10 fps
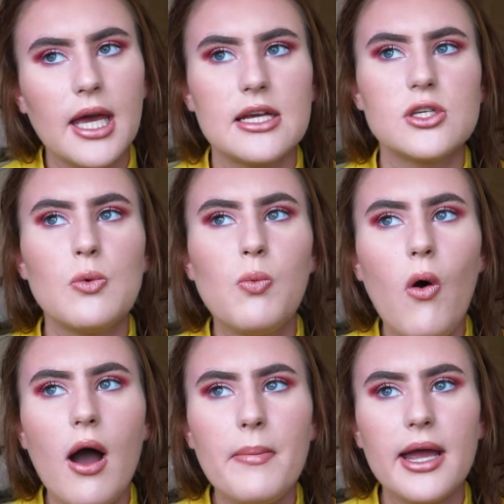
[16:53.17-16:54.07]
okay, so
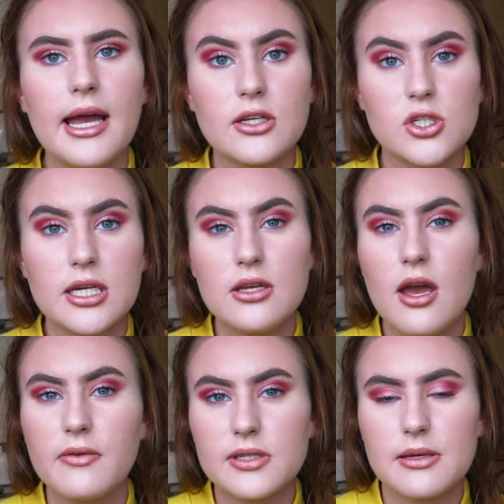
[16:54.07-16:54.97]
what am I actually
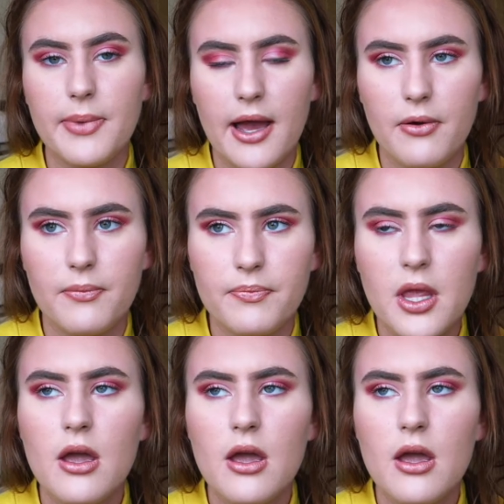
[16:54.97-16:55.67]
nervous about?